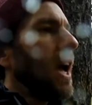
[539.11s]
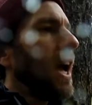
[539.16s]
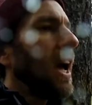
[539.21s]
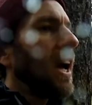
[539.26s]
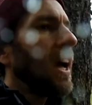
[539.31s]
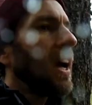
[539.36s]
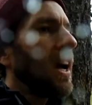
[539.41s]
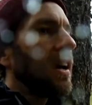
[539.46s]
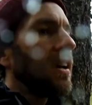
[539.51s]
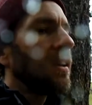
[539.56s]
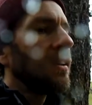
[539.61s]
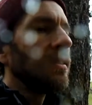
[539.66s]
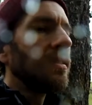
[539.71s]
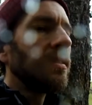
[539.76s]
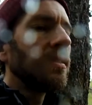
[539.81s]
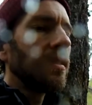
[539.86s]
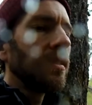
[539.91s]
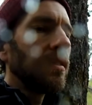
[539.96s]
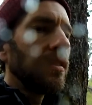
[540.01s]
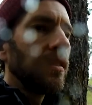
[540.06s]
And
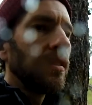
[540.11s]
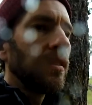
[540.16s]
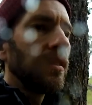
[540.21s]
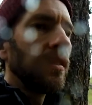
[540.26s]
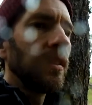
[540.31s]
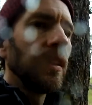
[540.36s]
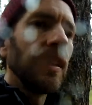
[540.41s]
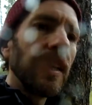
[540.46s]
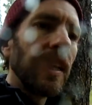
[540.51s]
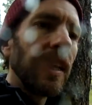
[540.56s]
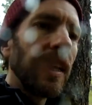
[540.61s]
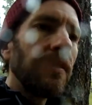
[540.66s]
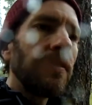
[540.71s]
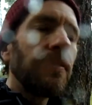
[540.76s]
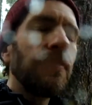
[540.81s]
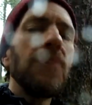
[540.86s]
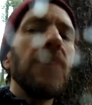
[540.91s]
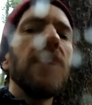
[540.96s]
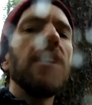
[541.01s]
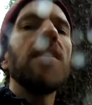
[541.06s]
if
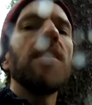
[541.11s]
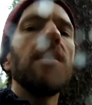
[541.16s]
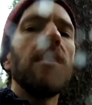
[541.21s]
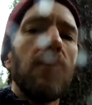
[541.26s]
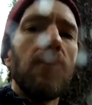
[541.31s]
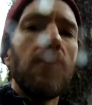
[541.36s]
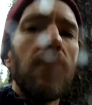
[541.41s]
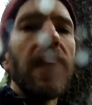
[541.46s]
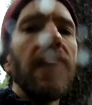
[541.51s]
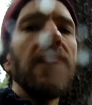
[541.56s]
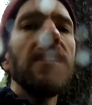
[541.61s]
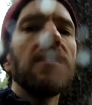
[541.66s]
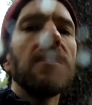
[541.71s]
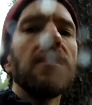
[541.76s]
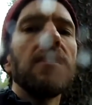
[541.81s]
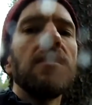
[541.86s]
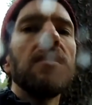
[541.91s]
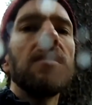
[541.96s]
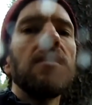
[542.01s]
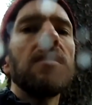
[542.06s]
fear
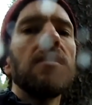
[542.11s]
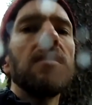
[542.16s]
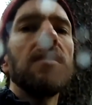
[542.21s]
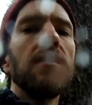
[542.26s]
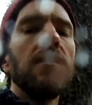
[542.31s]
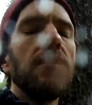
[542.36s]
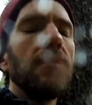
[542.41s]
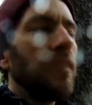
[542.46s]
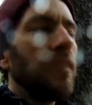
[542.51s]
arises,